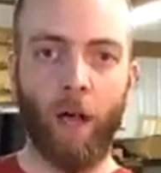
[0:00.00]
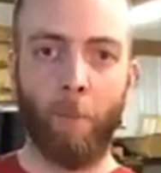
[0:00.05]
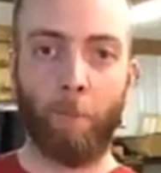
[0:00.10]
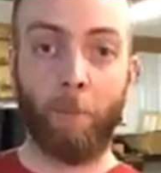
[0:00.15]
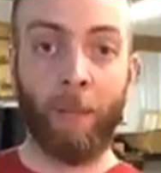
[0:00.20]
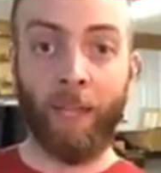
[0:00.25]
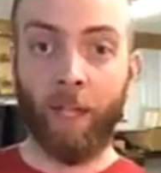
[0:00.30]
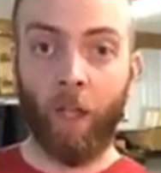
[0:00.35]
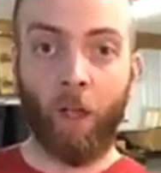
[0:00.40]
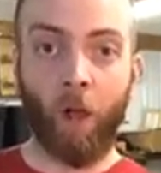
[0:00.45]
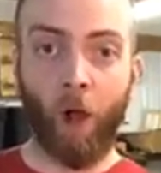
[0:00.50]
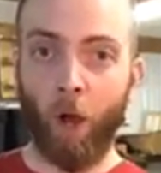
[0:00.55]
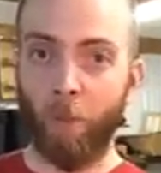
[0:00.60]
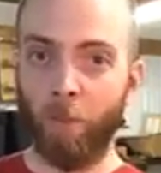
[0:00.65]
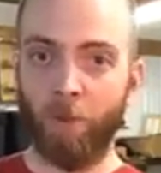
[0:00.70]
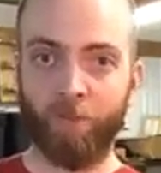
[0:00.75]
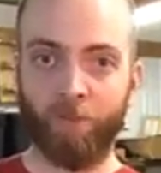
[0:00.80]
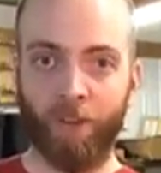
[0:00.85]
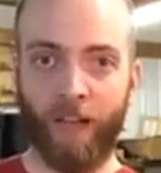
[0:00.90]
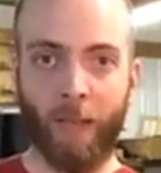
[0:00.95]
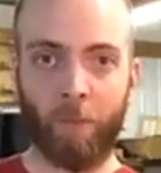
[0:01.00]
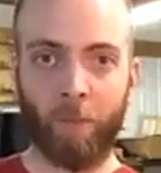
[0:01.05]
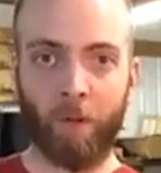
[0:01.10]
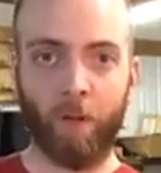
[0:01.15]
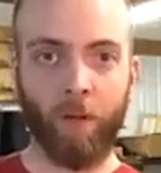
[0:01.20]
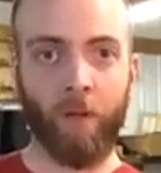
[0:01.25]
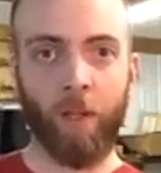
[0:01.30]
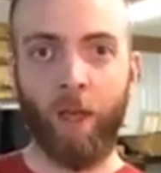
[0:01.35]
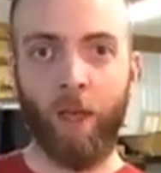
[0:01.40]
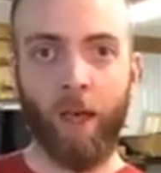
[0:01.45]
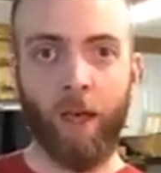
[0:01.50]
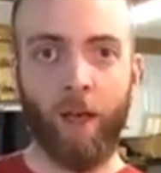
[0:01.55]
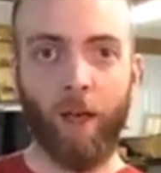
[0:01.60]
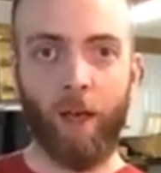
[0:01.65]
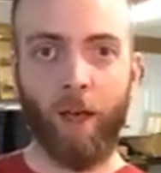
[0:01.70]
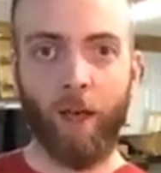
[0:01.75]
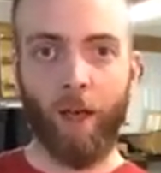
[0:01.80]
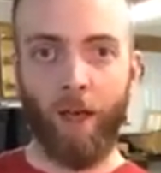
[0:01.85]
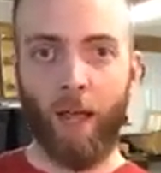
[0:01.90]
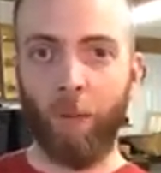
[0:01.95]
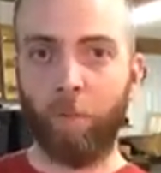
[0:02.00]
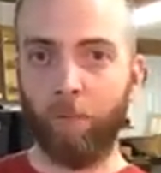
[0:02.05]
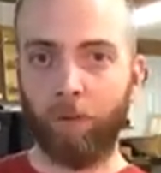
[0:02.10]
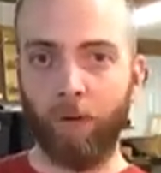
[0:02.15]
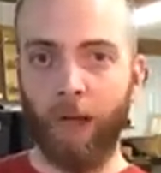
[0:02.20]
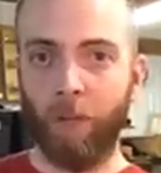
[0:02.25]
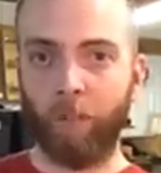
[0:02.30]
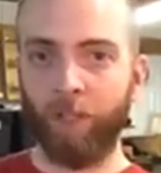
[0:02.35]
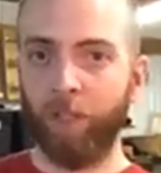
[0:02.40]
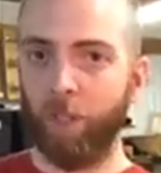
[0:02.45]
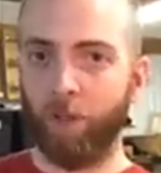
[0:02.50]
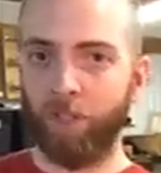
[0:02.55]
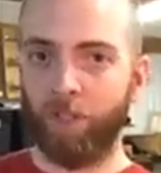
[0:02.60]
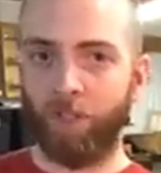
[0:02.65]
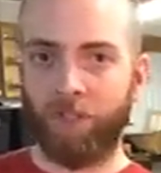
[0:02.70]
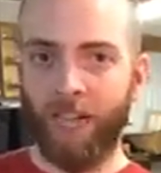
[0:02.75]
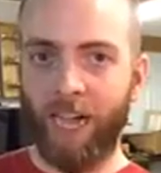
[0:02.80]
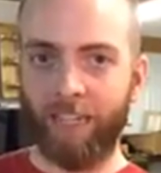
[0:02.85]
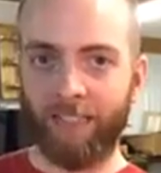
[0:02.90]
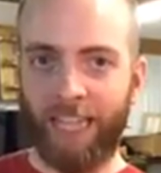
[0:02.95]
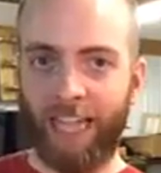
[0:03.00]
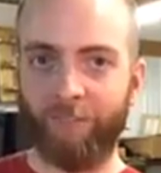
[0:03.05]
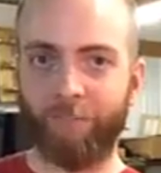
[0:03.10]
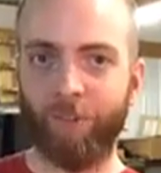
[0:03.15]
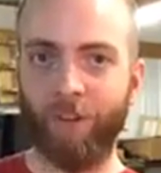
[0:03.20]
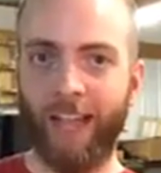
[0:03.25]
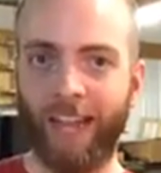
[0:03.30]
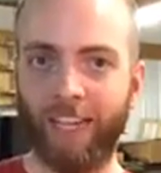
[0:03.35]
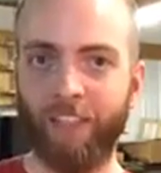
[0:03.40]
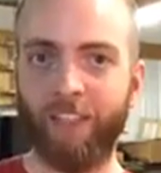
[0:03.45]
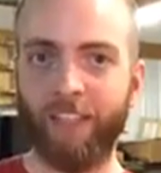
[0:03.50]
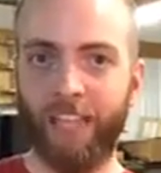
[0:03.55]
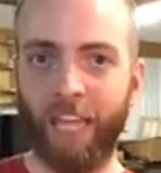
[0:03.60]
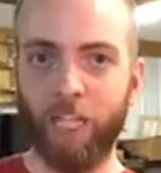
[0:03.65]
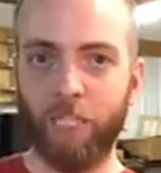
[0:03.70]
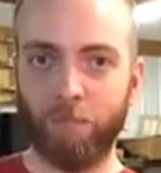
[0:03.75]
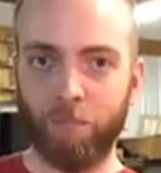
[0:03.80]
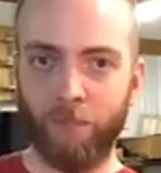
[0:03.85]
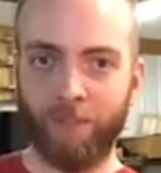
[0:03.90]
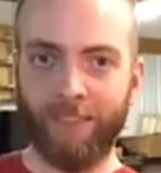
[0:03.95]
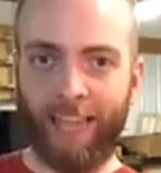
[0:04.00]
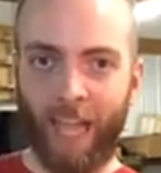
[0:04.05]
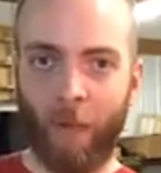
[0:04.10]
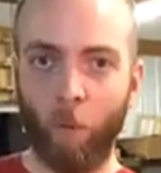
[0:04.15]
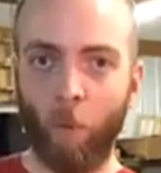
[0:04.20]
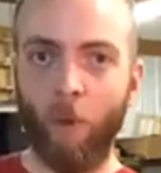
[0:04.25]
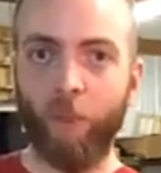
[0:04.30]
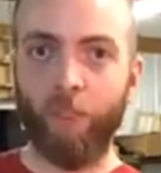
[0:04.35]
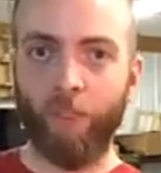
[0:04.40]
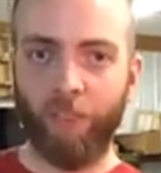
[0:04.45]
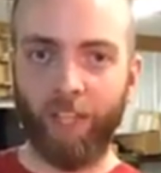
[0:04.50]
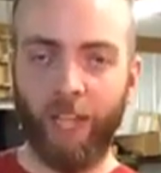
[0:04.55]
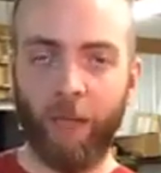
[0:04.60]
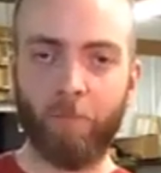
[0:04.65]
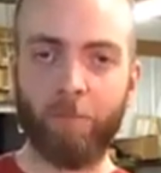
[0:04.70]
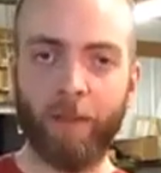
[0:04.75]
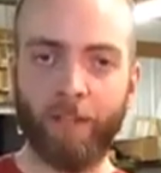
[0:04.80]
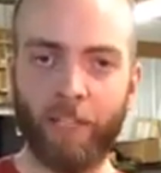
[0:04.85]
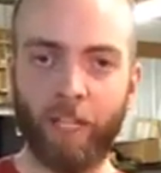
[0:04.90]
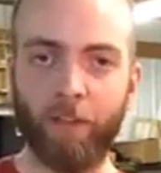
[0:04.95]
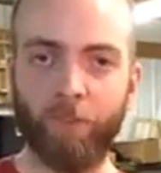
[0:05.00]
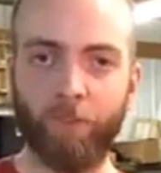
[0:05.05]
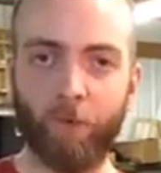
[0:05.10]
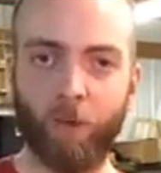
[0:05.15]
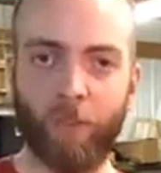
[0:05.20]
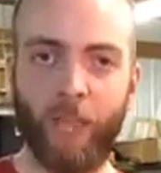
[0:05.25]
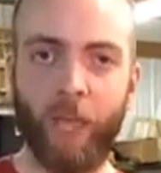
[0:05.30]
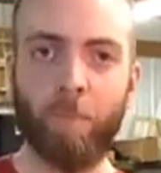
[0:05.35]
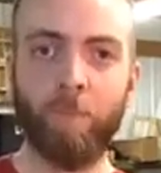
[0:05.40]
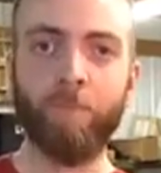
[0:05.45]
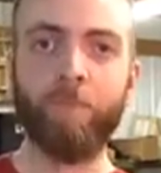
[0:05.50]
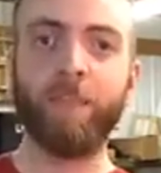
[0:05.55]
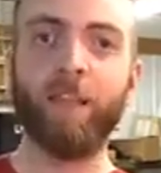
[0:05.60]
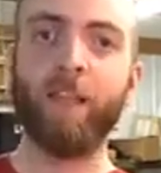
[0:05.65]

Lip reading: pink carbon fiber, I probably don't stock that for anything else but that one thing I'm making for them.